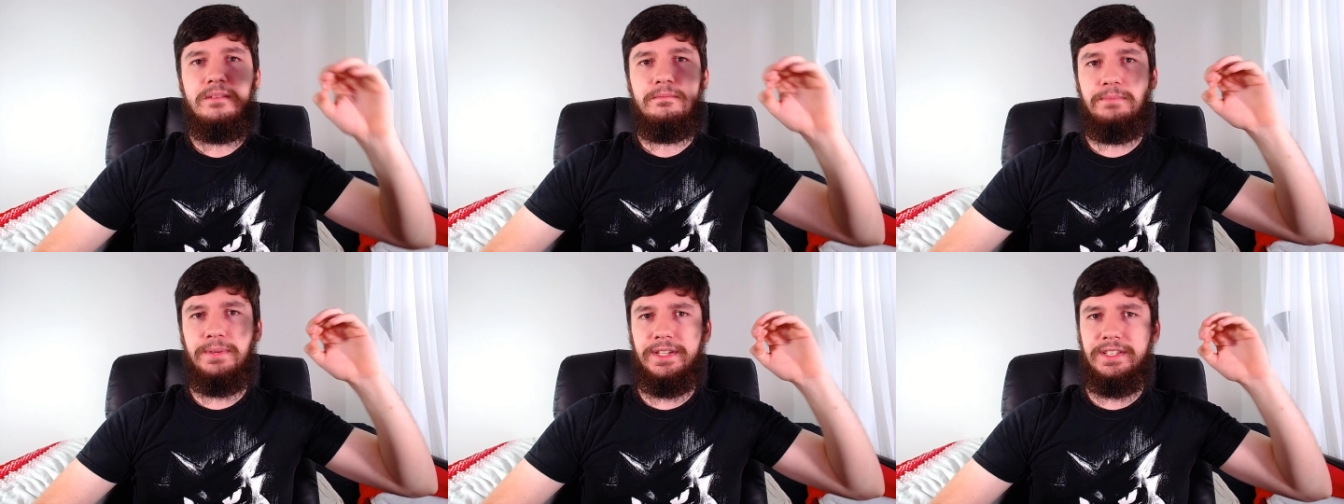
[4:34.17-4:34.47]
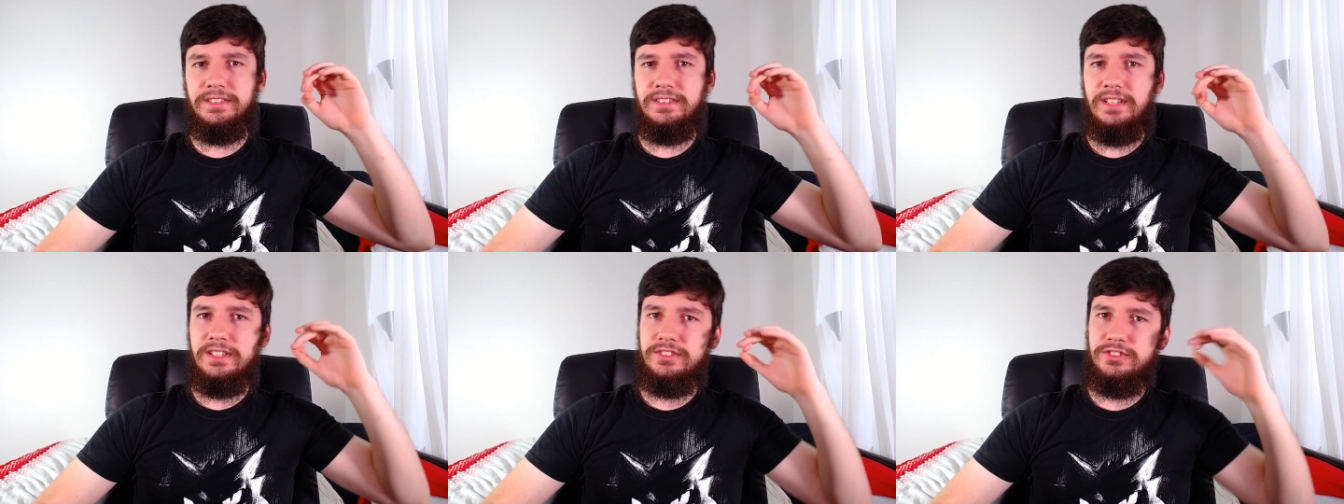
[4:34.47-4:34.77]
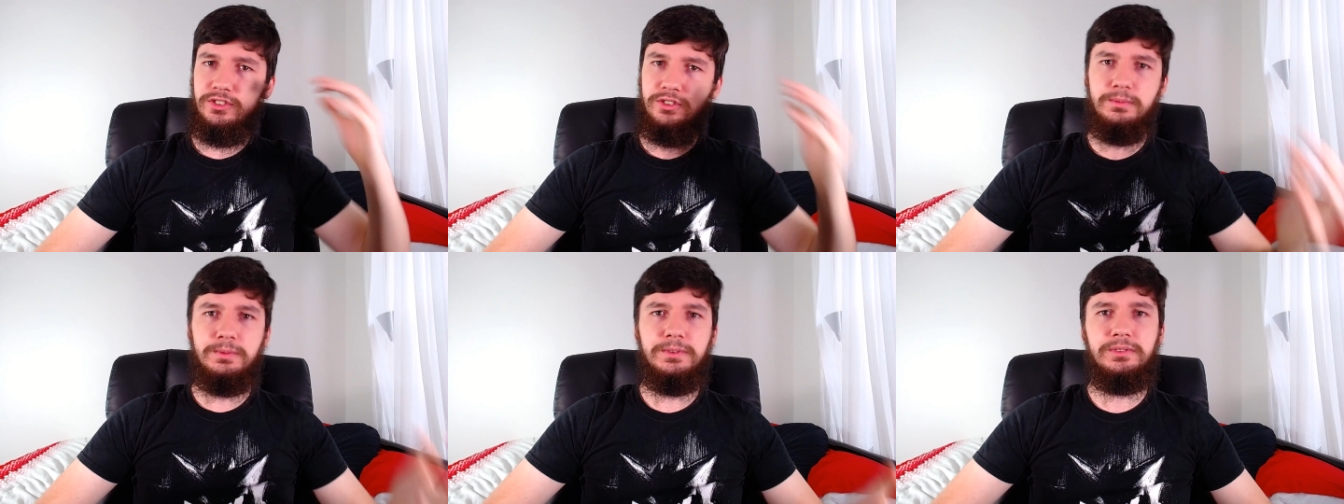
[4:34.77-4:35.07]
because I
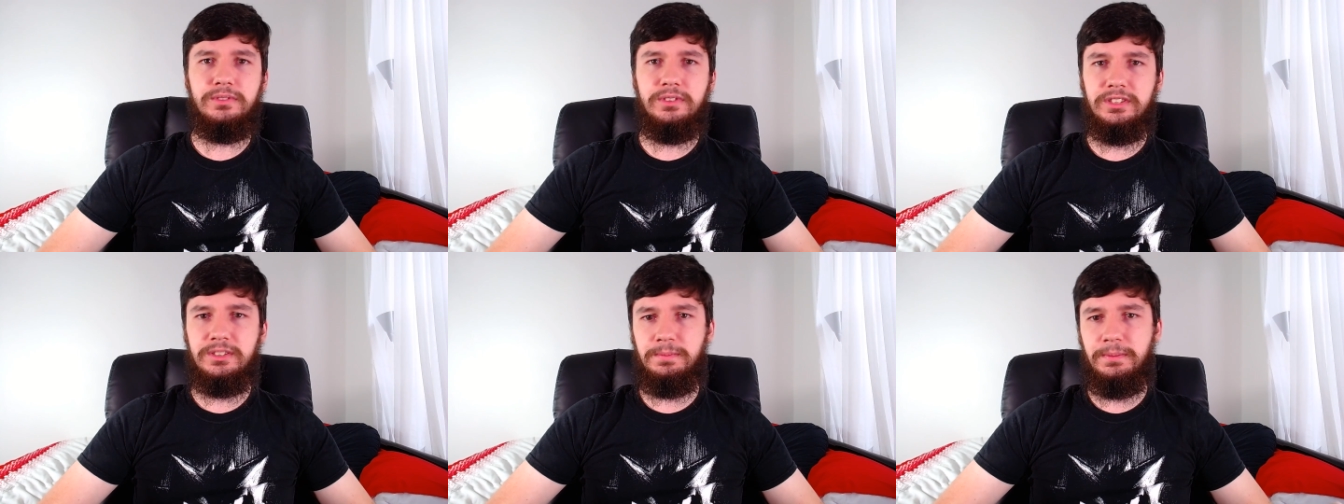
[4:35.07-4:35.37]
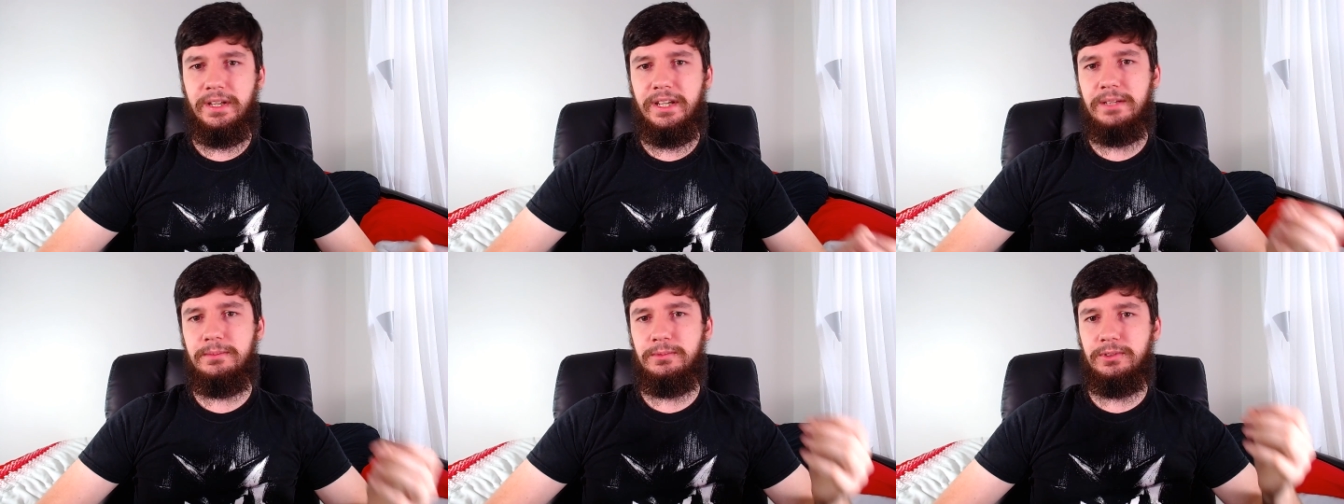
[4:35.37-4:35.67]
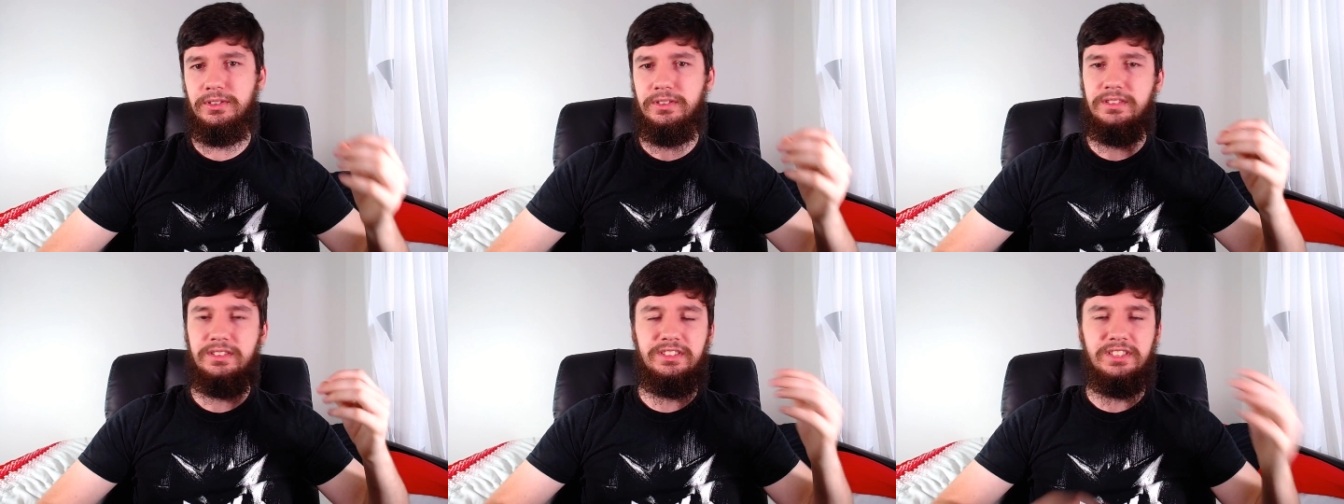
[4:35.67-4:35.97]
do want to explain
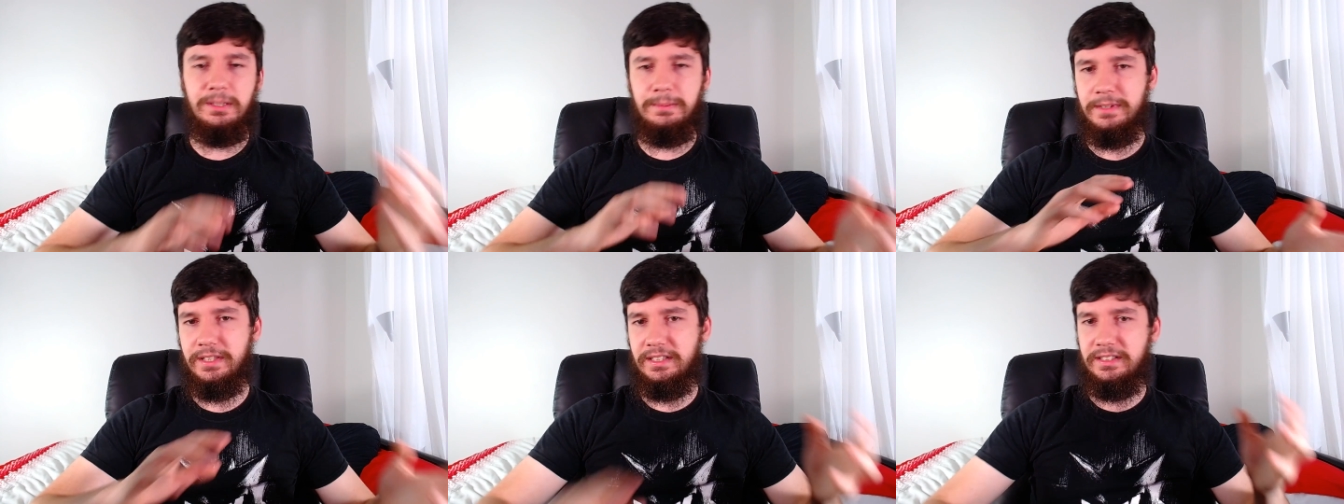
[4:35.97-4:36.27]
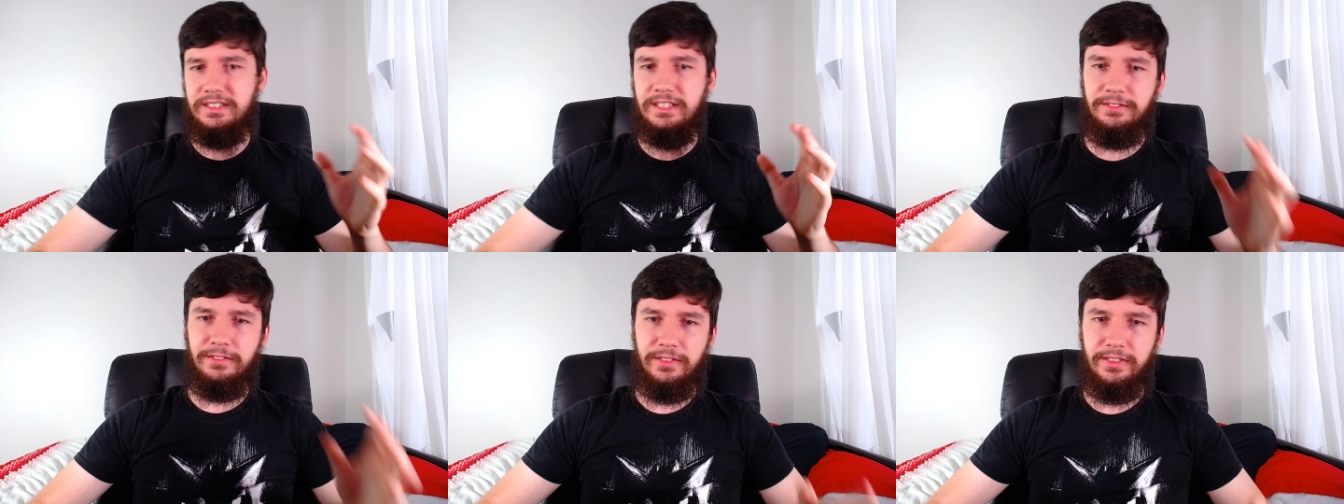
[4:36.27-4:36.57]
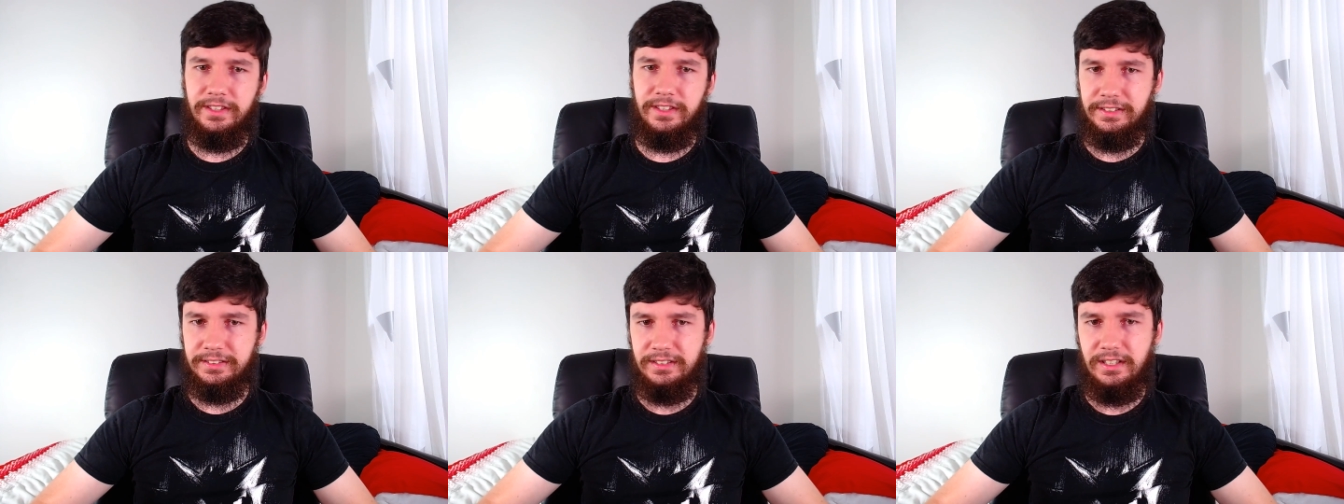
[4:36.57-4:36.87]
what some of these different
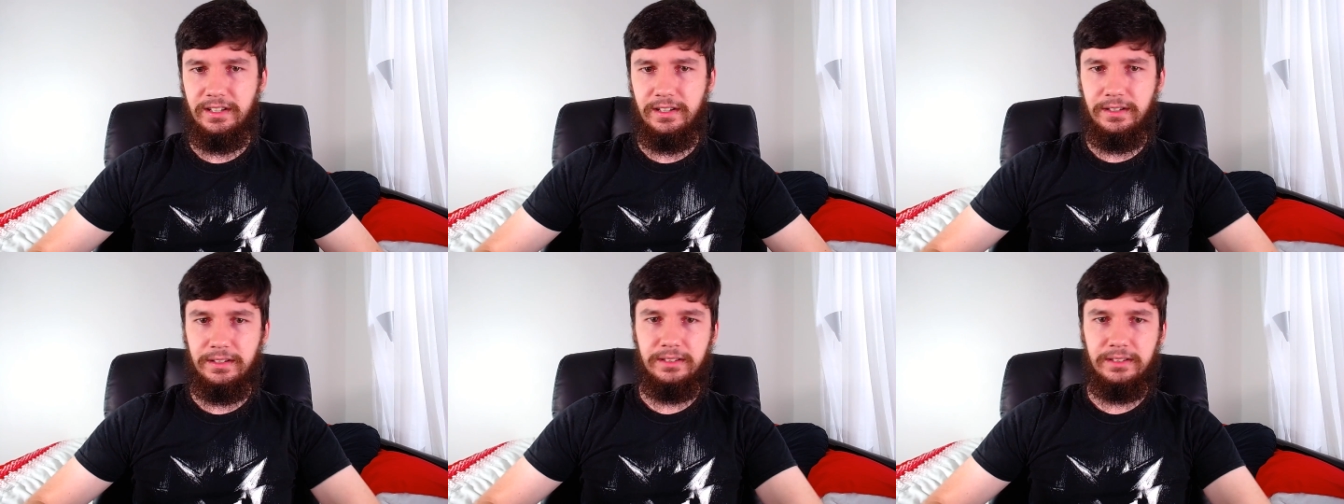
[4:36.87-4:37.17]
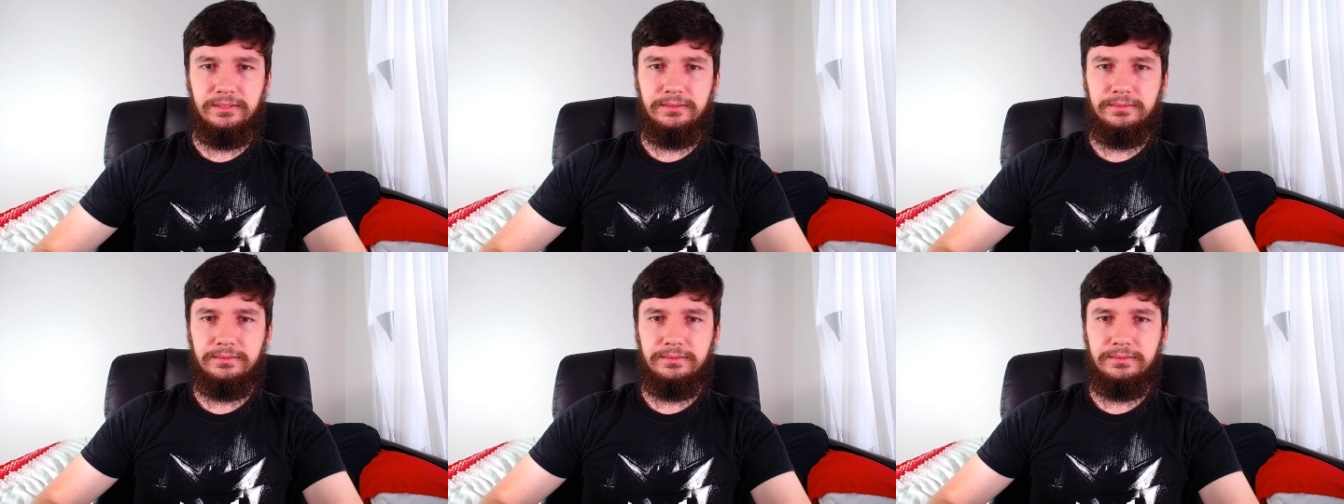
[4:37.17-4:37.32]
things are.